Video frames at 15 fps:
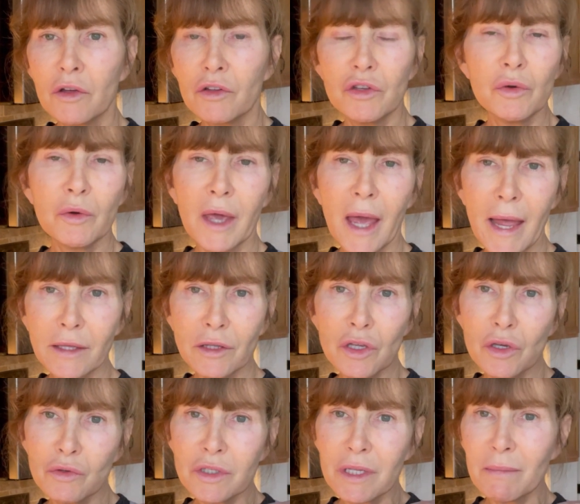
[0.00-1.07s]
You can
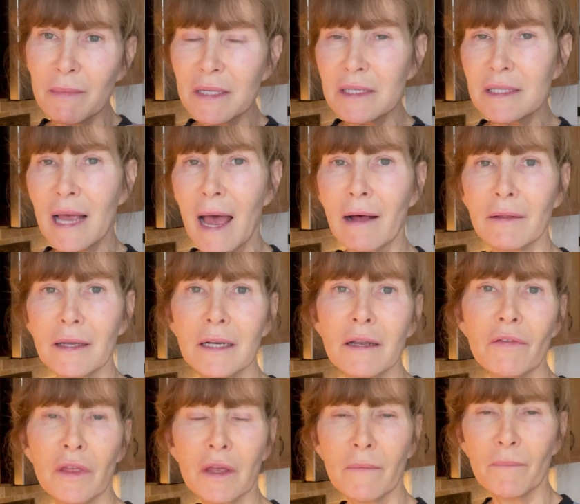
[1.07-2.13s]
use them in
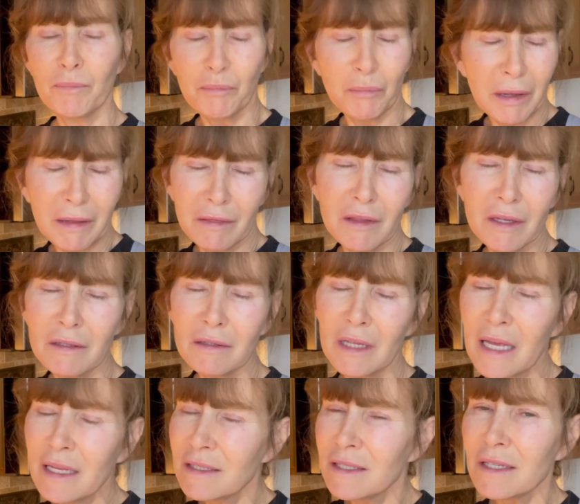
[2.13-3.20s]
salad, but the
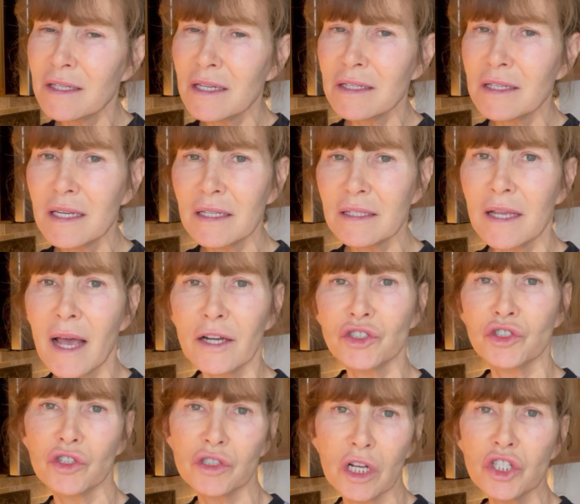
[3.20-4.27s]
consistency and
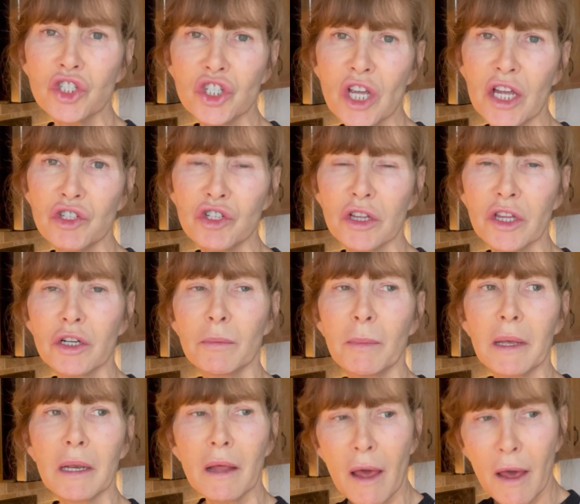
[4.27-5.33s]
texture does change a little
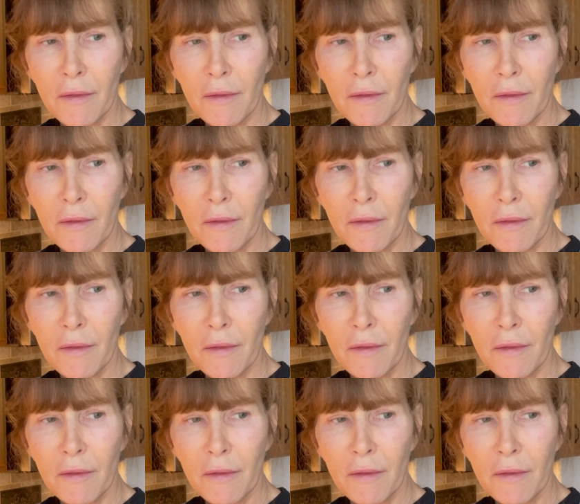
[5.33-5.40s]
bit.